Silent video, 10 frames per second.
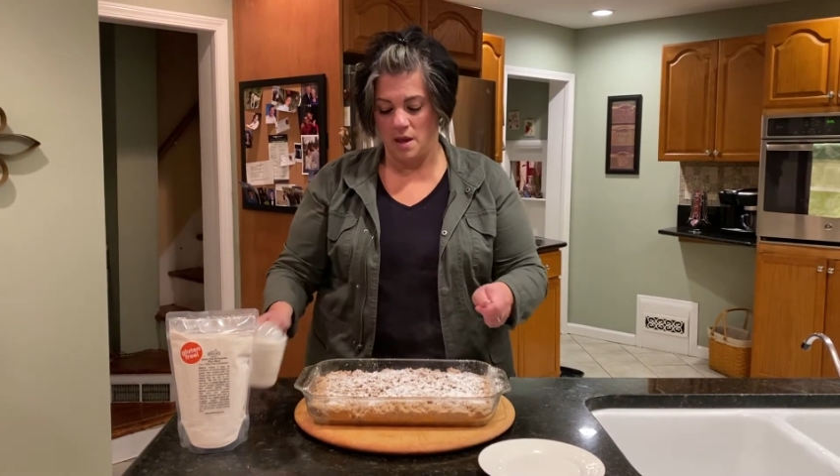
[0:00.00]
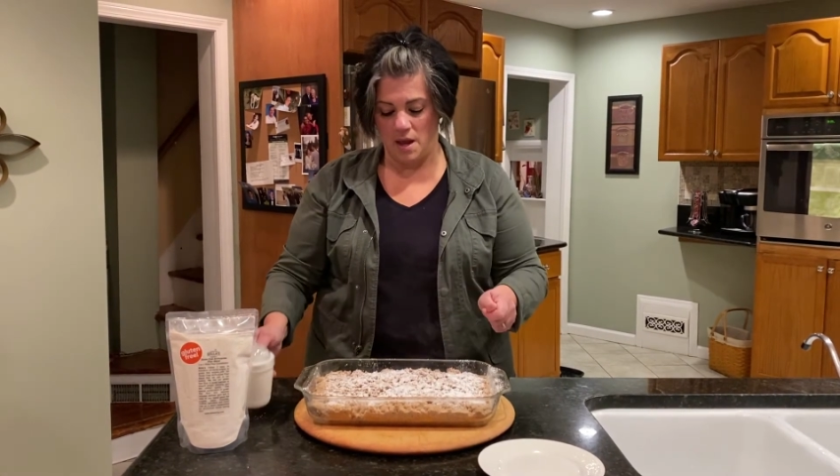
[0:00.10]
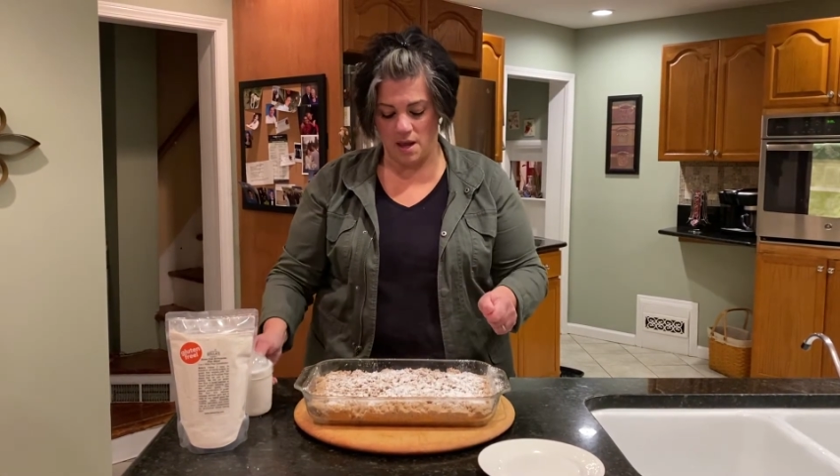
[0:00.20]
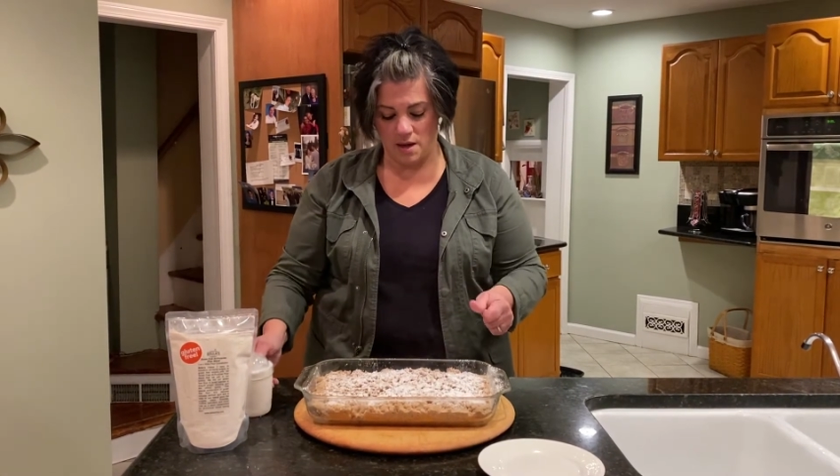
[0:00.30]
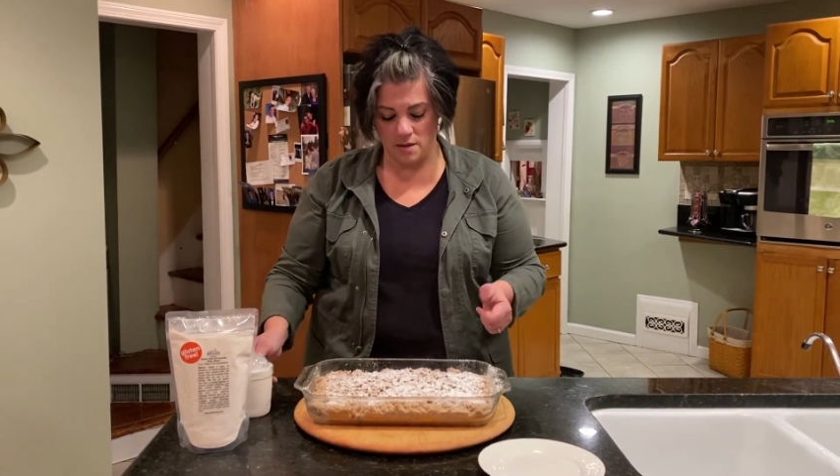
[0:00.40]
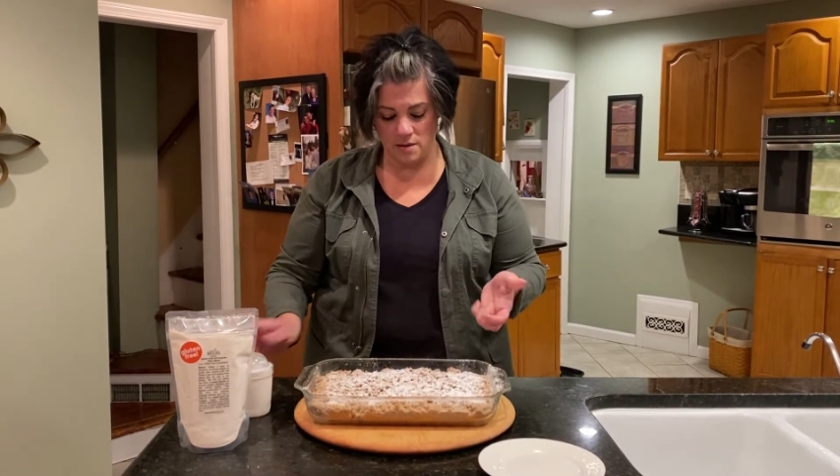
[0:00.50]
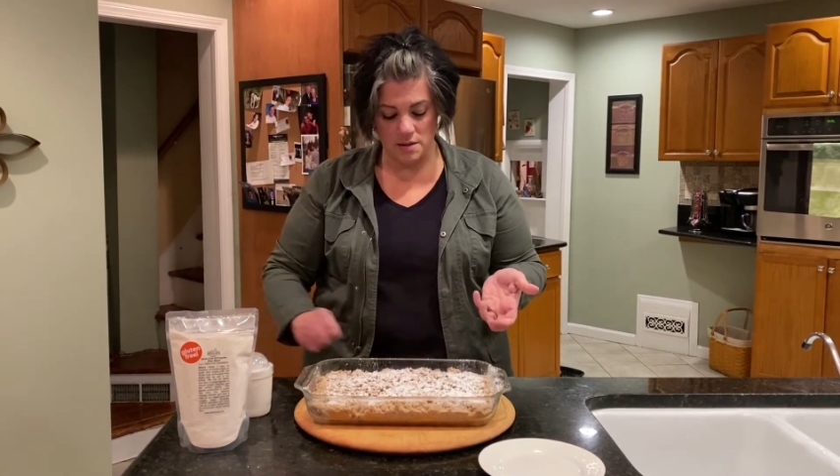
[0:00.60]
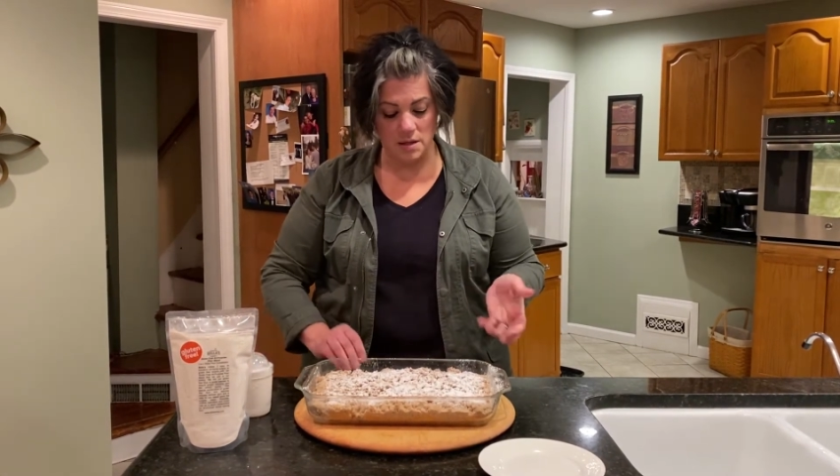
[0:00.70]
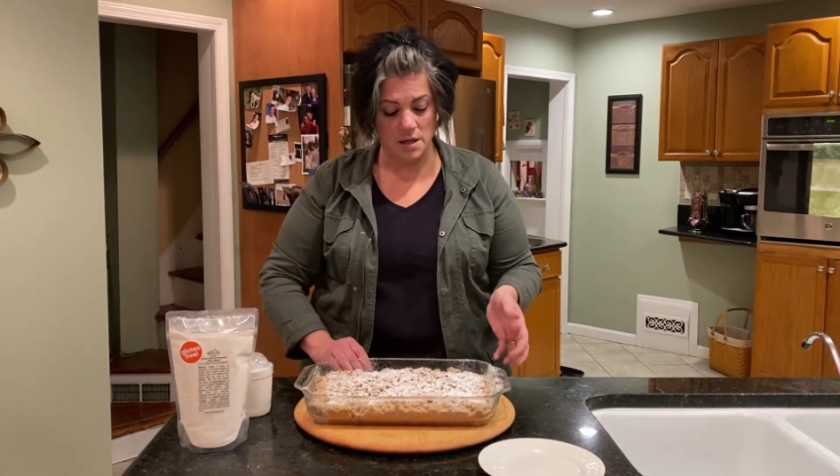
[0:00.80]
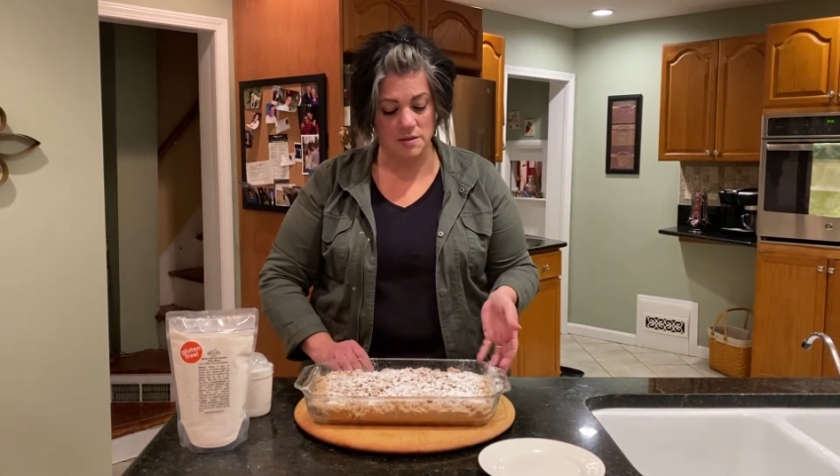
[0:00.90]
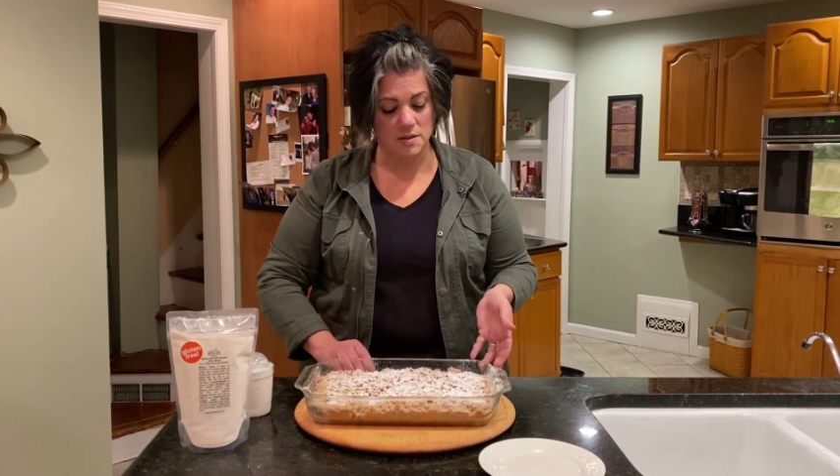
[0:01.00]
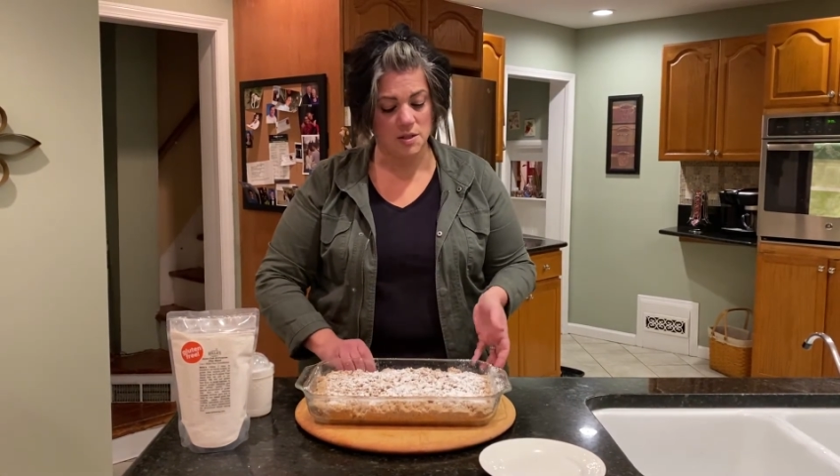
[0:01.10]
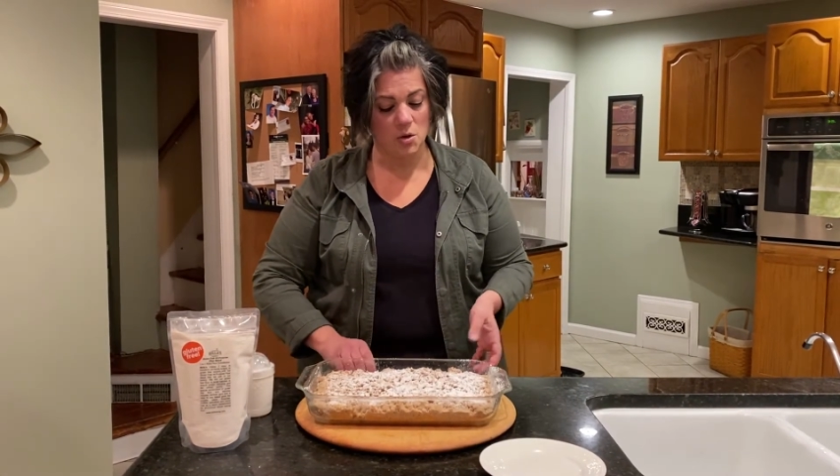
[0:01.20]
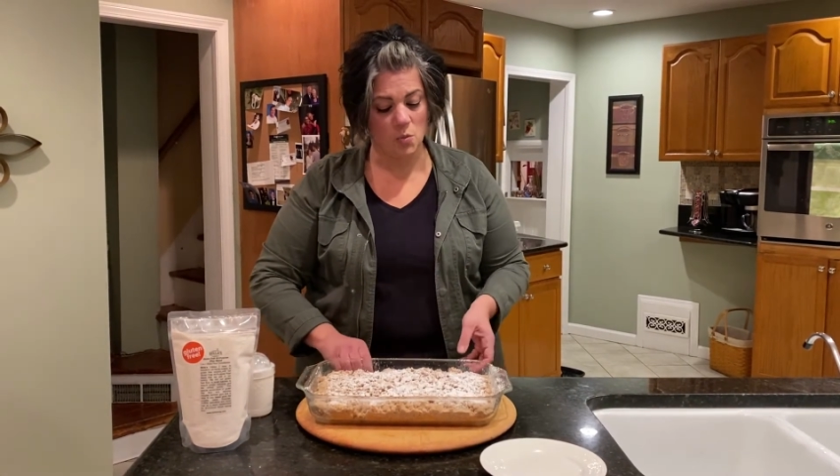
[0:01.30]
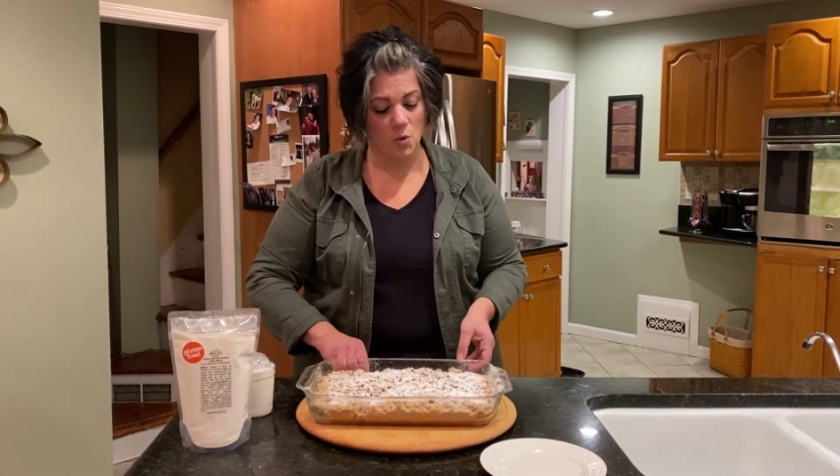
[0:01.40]
And it's
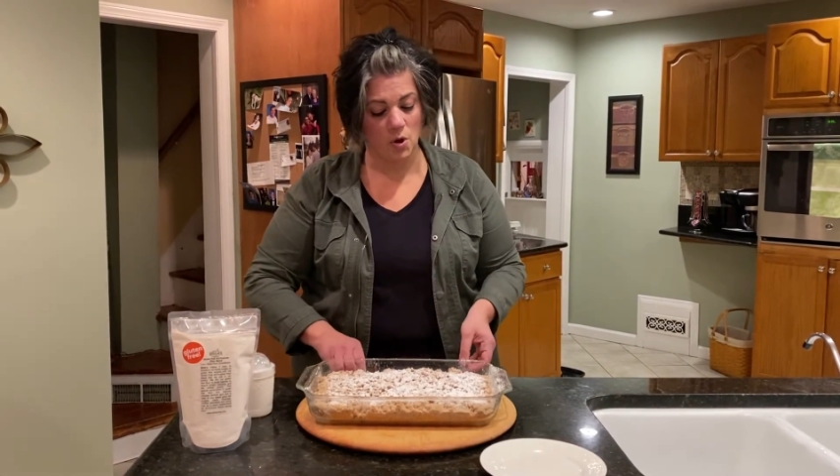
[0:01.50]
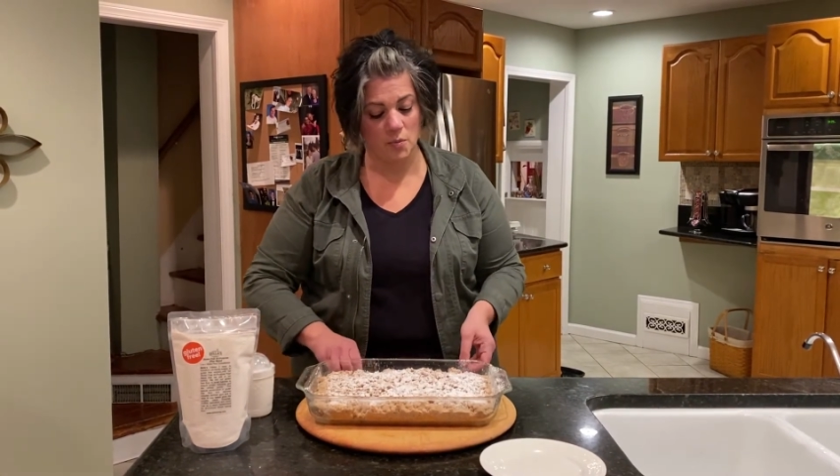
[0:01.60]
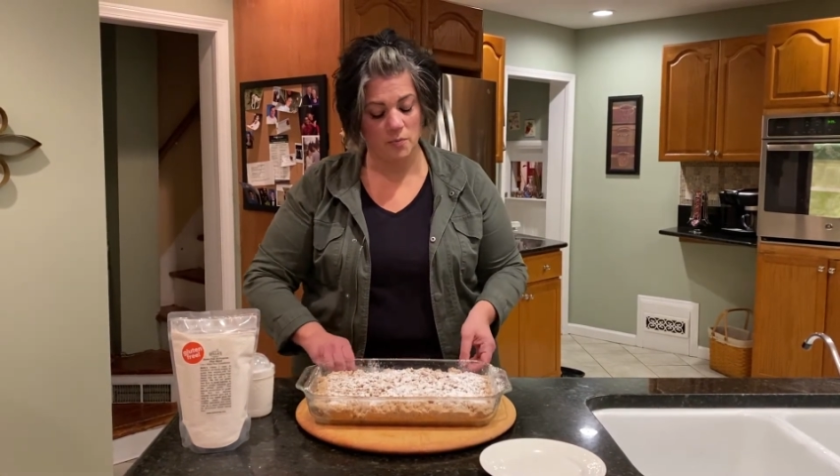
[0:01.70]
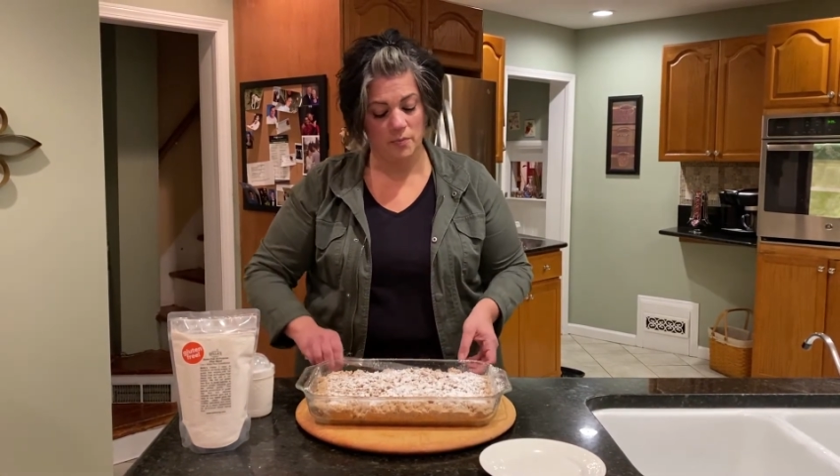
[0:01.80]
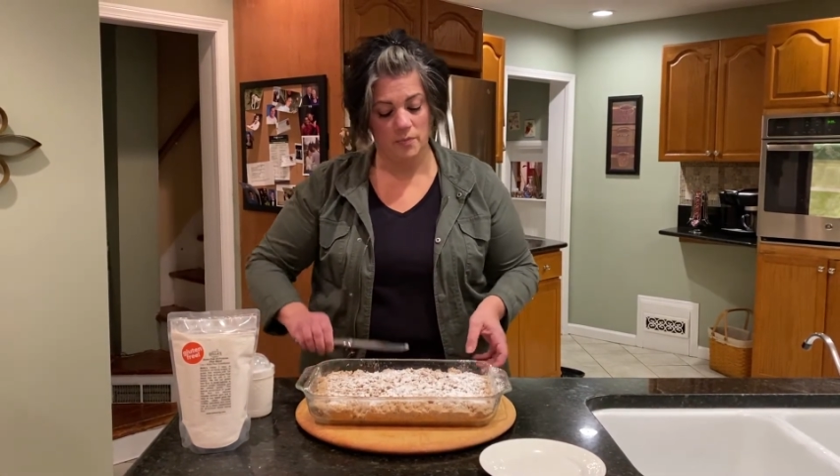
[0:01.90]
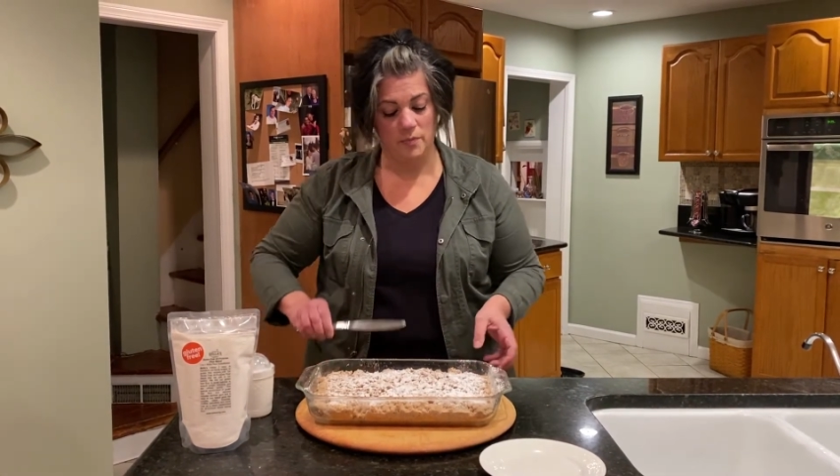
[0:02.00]
still warm.